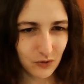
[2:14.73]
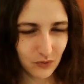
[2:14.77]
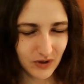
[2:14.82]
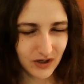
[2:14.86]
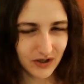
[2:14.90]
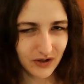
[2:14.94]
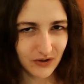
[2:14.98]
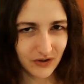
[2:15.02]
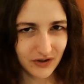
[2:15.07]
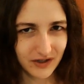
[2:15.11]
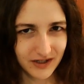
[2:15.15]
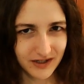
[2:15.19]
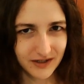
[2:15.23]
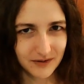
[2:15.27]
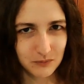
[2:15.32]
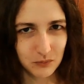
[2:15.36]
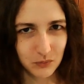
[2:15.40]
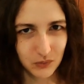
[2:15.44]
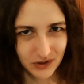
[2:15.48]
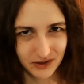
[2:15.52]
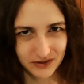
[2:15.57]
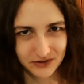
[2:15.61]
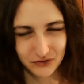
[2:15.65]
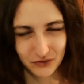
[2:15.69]
going on a
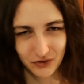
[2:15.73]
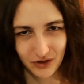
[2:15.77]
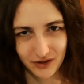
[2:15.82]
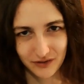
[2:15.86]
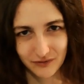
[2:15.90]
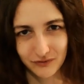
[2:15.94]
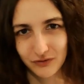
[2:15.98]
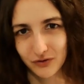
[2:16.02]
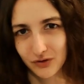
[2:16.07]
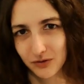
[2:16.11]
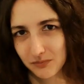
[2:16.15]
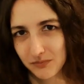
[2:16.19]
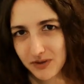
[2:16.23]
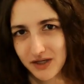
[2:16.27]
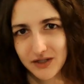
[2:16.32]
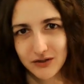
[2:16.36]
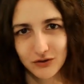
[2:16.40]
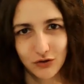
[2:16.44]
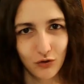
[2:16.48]
bullet train. For me,